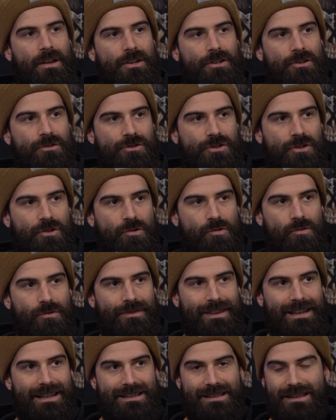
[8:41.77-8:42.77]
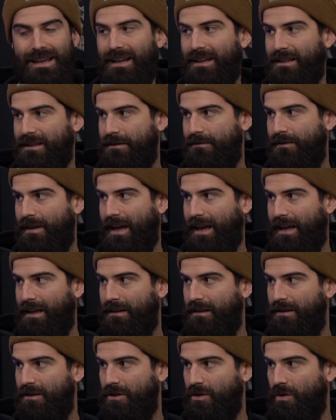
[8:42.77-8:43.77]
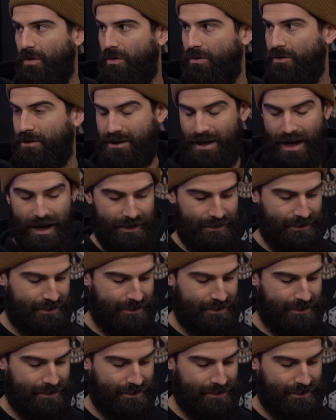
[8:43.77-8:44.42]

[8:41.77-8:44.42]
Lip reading: you do these things in your turns.